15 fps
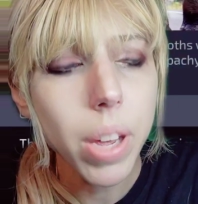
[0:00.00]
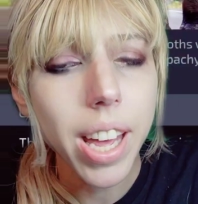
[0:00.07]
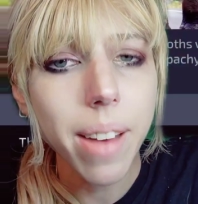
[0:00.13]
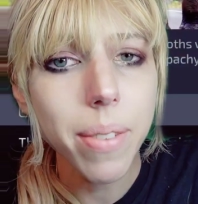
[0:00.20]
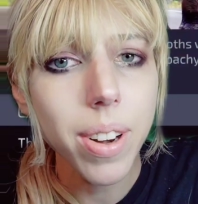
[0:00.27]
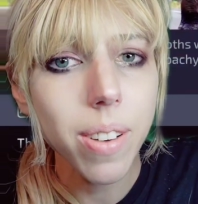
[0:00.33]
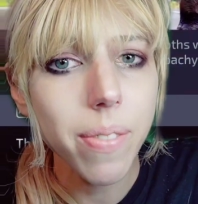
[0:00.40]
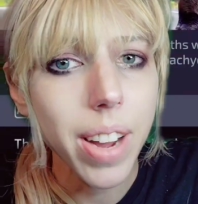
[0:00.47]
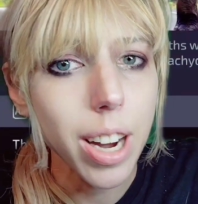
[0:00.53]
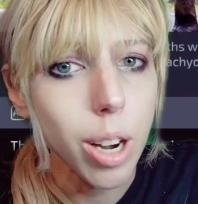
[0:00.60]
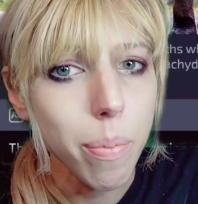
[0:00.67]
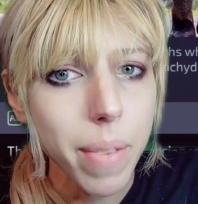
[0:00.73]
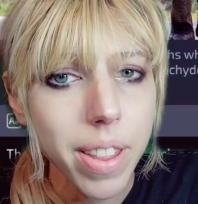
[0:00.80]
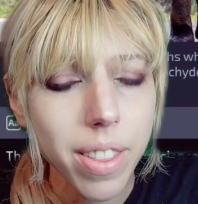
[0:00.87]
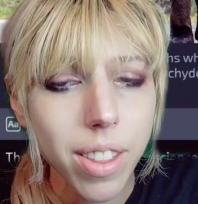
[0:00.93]
We have an
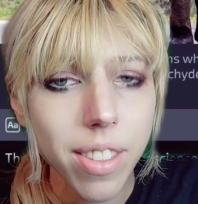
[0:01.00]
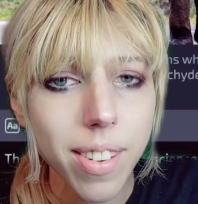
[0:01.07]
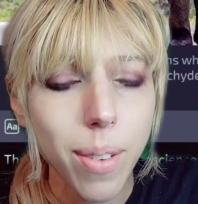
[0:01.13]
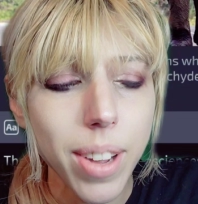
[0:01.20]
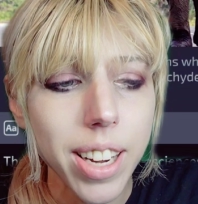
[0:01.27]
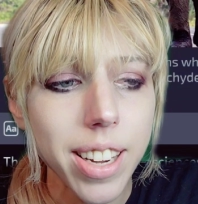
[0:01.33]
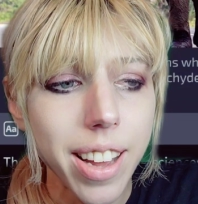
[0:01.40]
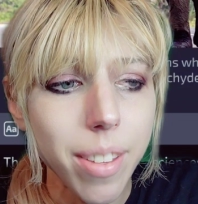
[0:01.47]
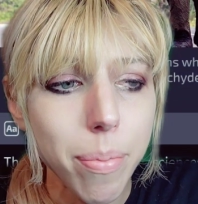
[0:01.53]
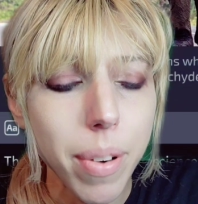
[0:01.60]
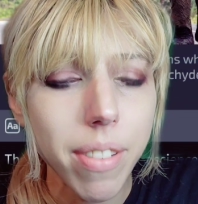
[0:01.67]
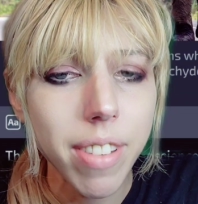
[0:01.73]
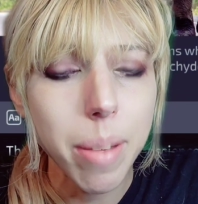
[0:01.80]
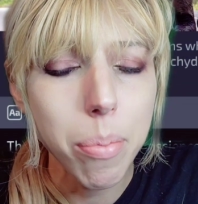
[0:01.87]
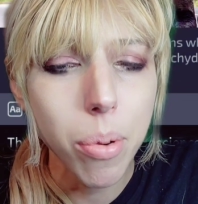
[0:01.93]
environment that's doing
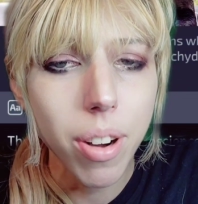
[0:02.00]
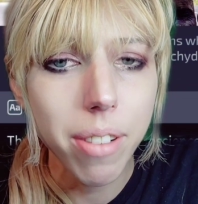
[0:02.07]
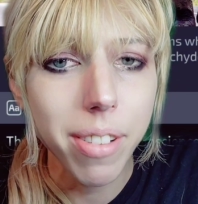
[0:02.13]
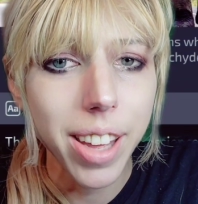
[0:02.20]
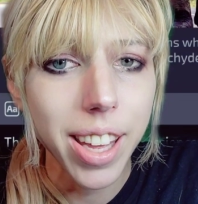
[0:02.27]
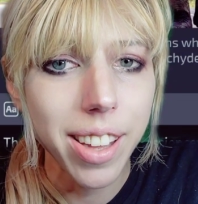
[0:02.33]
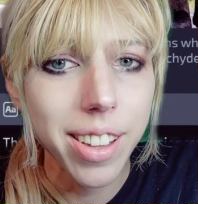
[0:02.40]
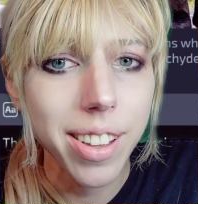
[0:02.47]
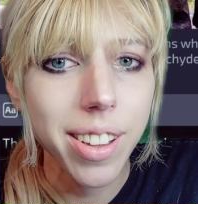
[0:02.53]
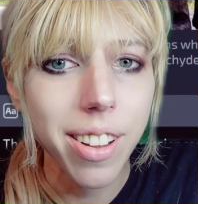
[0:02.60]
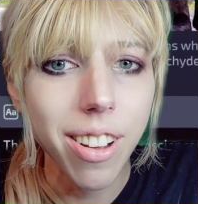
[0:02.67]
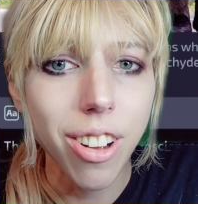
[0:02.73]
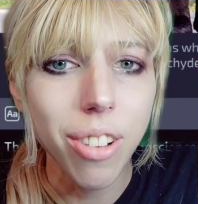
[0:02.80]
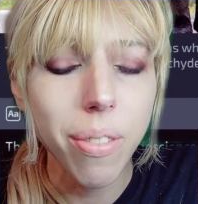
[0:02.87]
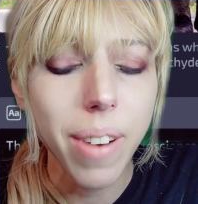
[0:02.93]
desperately poorly
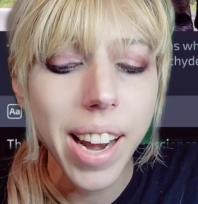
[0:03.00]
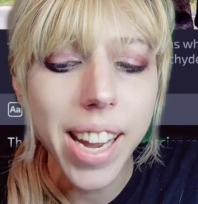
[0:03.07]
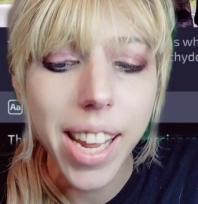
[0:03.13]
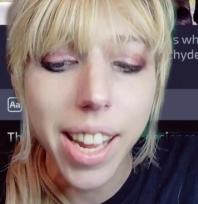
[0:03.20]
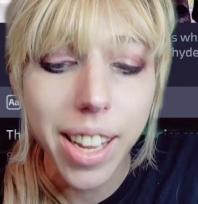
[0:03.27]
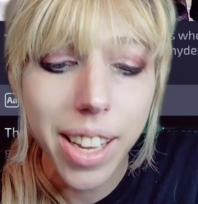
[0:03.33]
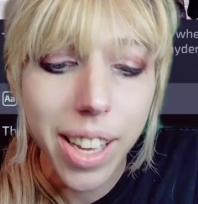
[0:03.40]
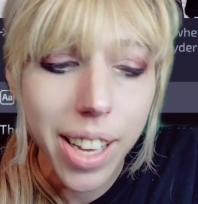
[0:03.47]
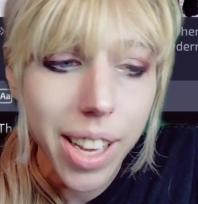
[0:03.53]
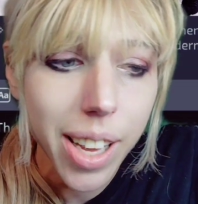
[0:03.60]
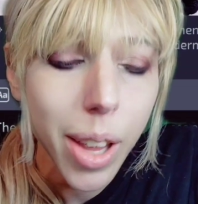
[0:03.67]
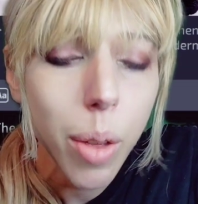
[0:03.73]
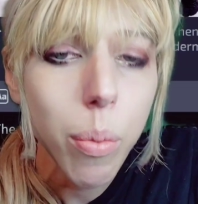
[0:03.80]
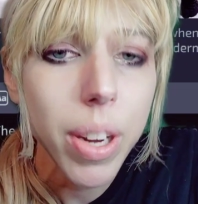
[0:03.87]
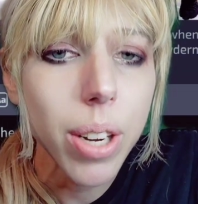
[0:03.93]
already.
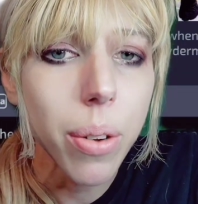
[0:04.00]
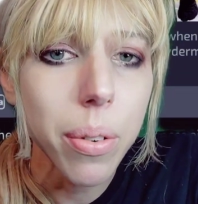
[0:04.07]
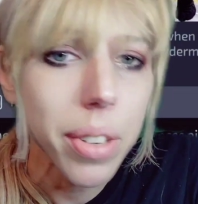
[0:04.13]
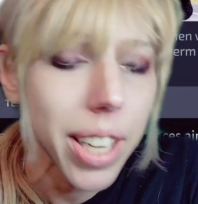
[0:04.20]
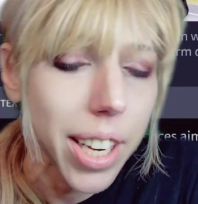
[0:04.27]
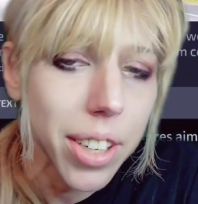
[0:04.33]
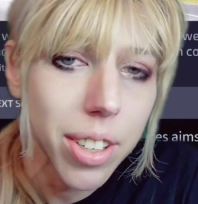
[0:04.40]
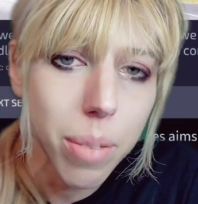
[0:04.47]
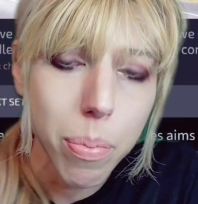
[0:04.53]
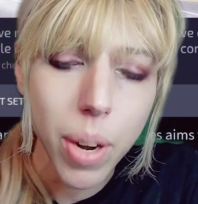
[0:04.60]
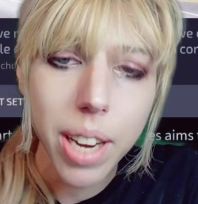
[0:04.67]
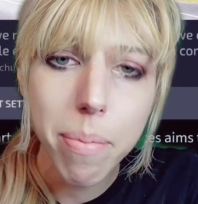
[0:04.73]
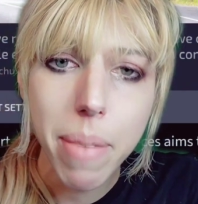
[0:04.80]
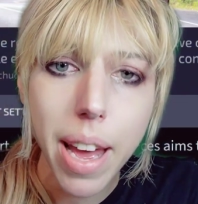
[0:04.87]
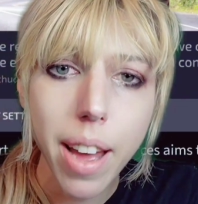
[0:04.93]
We don't need to
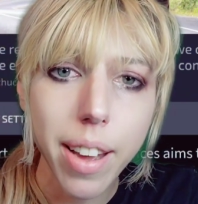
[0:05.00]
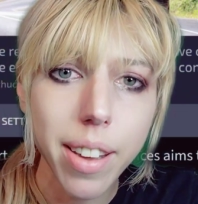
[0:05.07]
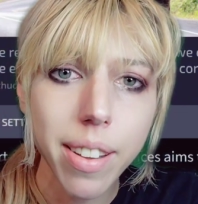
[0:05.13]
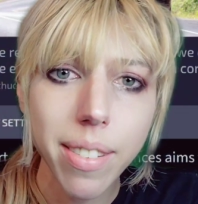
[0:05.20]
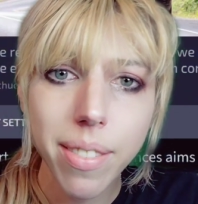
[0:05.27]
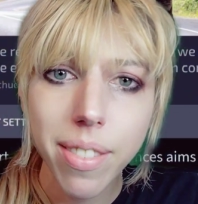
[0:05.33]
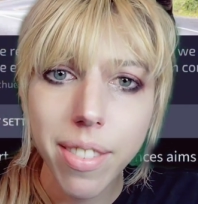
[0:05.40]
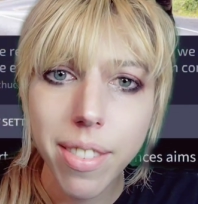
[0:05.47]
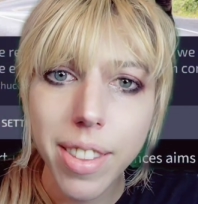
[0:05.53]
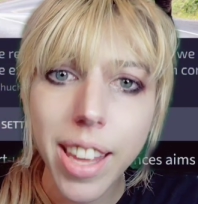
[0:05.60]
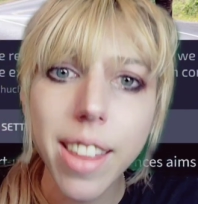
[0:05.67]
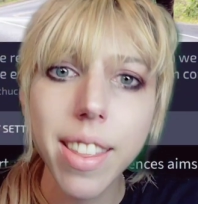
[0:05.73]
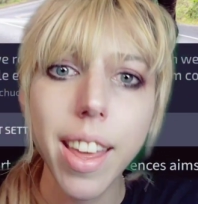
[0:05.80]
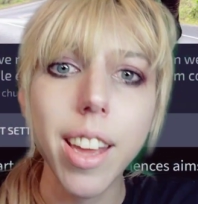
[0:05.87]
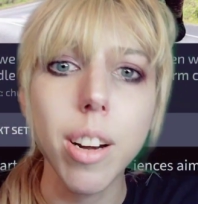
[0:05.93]
bring back
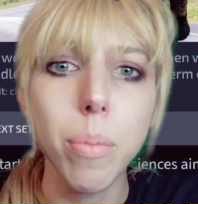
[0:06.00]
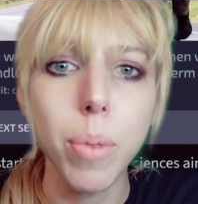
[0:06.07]
these